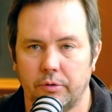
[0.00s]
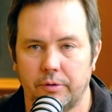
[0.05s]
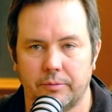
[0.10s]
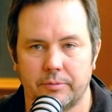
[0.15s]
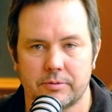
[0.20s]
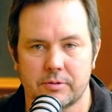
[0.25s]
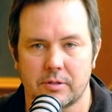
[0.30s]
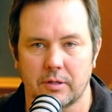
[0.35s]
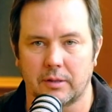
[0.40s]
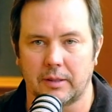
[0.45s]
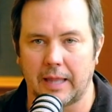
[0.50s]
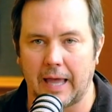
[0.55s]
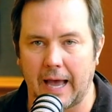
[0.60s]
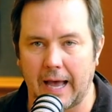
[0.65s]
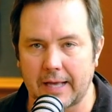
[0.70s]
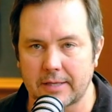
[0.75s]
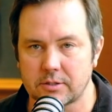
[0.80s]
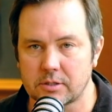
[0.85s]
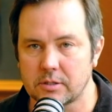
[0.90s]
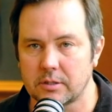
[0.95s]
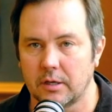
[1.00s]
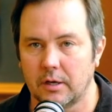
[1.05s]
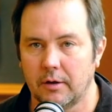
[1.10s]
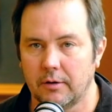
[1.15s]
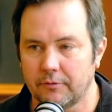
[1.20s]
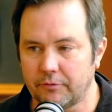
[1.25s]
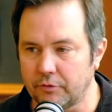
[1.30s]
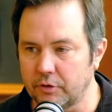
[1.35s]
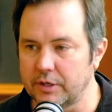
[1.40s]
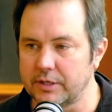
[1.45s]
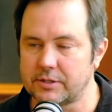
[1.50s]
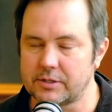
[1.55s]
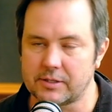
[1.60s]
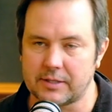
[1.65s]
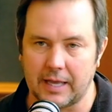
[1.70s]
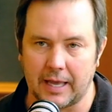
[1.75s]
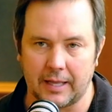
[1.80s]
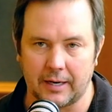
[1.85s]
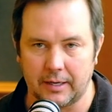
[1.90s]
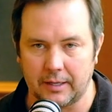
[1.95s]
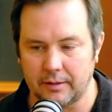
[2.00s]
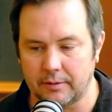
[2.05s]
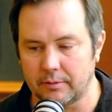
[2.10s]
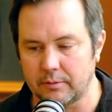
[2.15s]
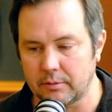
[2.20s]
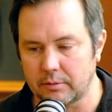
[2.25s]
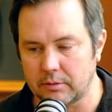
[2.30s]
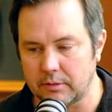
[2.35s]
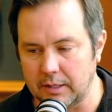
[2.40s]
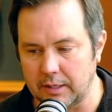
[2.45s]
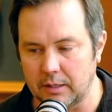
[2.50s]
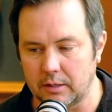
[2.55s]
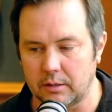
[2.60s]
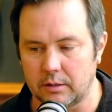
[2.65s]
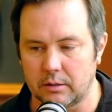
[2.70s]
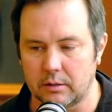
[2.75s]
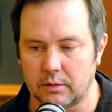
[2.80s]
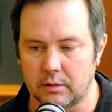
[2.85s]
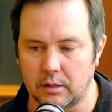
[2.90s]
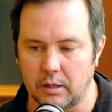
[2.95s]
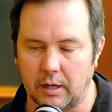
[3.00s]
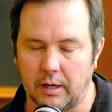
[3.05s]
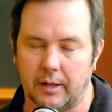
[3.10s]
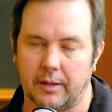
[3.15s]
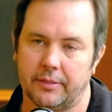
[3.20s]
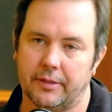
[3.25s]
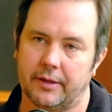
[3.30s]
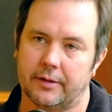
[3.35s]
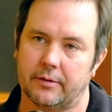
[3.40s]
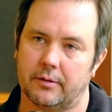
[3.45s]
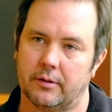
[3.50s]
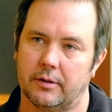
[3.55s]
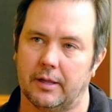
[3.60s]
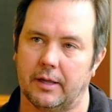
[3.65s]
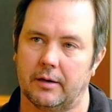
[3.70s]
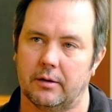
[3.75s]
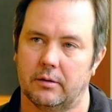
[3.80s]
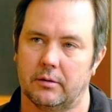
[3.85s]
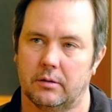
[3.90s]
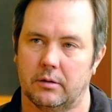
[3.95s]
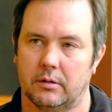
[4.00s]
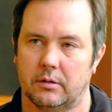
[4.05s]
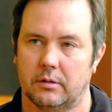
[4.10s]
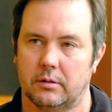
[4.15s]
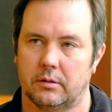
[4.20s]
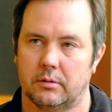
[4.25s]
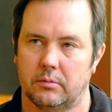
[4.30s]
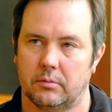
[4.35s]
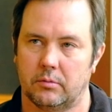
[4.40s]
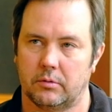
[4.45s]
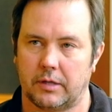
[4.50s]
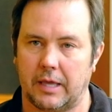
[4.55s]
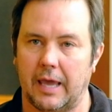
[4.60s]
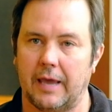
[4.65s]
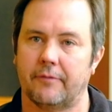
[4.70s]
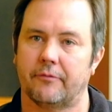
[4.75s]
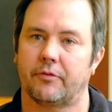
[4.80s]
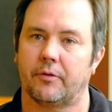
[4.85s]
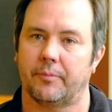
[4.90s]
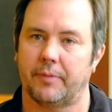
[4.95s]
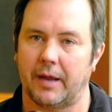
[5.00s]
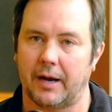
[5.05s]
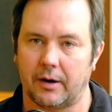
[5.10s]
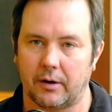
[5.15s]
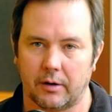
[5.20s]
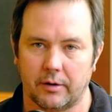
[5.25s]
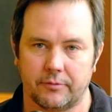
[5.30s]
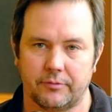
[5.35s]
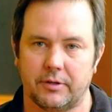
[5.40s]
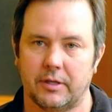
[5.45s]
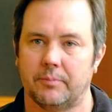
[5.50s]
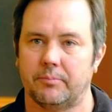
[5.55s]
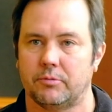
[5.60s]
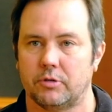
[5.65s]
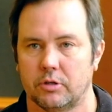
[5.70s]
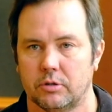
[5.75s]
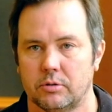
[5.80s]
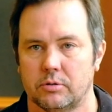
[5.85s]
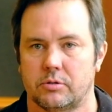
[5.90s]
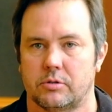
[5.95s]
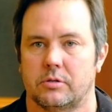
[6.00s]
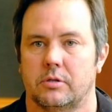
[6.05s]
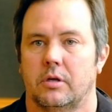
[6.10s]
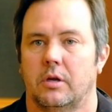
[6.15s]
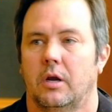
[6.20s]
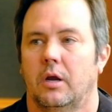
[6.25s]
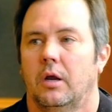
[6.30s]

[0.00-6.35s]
It was the last freestanding theater uh, that that came from the era of Deep Deuce.